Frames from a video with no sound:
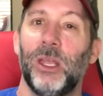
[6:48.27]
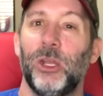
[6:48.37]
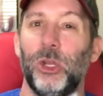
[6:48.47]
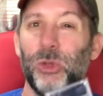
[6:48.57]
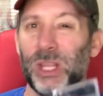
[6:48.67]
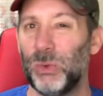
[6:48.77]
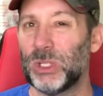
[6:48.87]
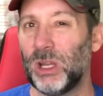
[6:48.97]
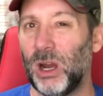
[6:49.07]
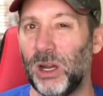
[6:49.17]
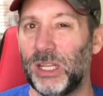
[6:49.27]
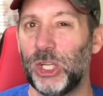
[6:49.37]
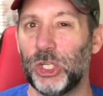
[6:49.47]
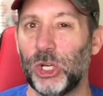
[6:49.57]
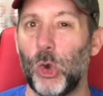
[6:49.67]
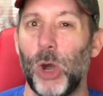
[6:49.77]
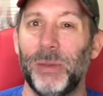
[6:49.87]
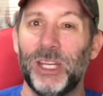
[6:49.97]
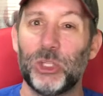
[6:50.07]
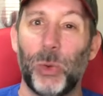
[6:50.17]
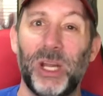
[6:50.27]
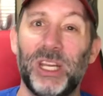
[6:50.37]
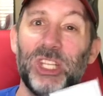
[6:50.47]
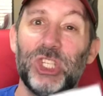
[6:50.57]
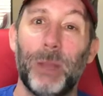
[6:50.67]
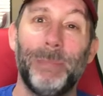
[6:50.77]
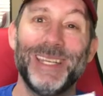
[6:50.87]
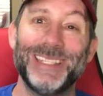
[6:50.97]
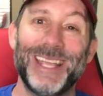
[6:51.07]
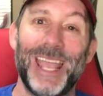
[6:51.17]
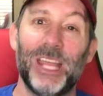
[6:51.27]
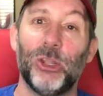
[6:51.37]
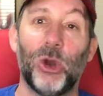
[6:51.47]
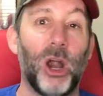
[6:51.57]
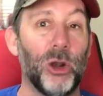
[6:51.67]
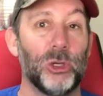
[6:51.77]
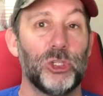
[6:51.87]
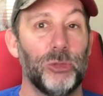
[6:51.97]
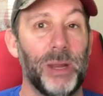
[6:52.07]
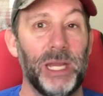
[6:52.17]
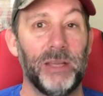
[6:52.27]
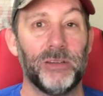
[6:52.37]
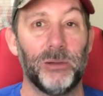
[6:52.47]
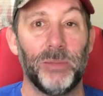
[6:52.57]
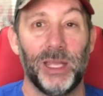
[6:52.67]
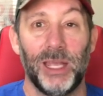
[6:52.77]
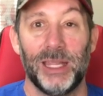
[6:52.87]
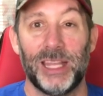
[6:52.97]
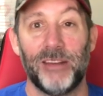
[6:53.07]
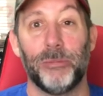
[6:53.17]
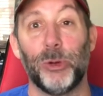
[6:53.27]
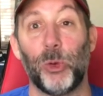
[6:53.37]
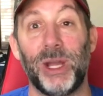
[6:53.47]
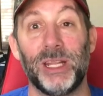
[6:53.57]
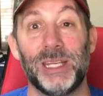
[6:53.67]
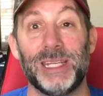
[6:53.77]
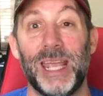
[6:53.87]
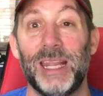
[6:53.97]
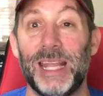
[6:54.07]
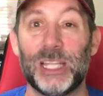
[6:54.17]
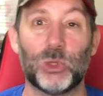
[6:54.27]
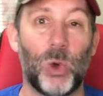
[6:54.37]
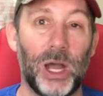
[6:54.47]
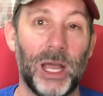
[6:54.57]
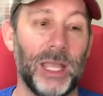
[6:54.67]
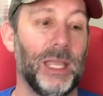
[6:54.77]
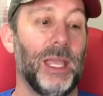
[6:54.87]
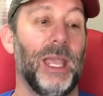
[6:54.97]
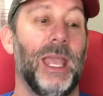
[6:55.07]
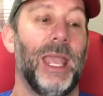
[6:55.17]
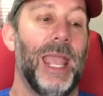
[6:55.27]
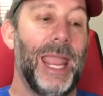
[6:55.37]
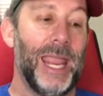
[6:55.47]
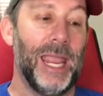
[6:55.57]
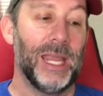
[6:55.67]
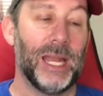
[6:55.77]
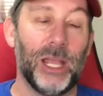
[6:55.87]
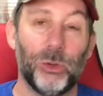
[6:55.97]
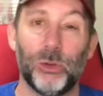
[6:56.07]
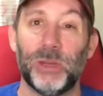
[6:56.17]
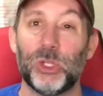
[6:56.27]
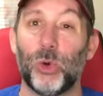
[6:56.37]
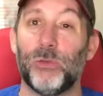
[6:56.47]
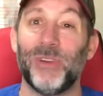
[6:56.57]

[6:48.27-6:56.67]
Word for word: Knew that it was a card that should go up. It is graded a Gem Mint 10. There aren't too many of them that have been graded a 10, that's why. And I threw it in my store for